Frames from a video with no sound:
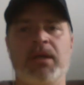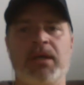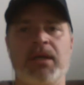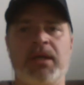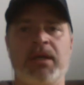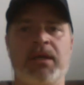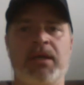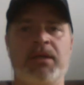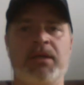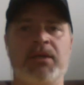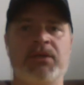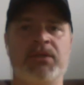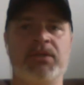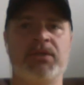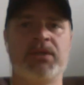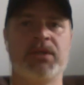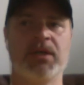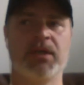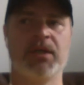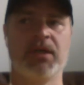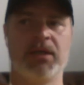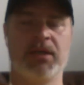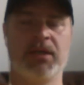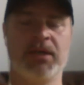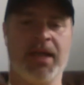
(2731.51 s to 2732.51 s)
is
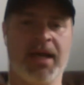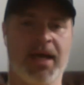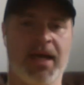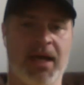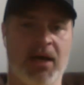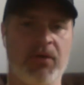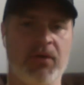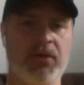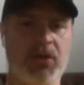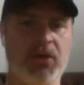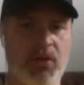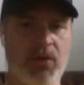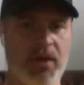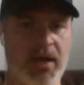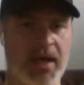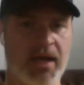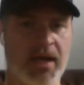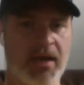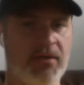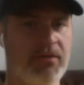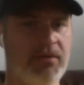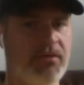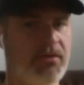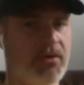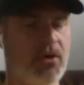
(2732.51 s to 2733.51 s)
now you
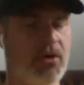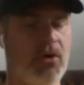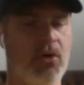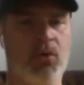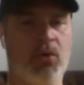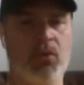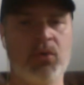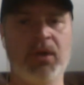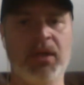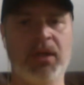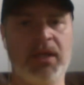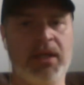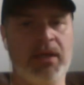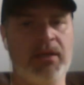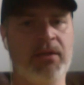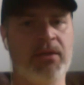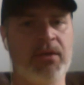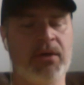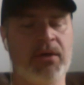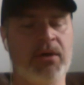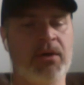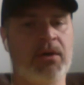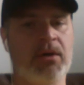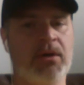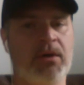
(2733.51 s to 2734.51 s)
have only
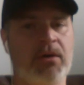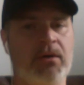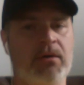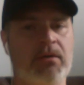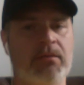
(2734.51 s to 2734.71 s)
the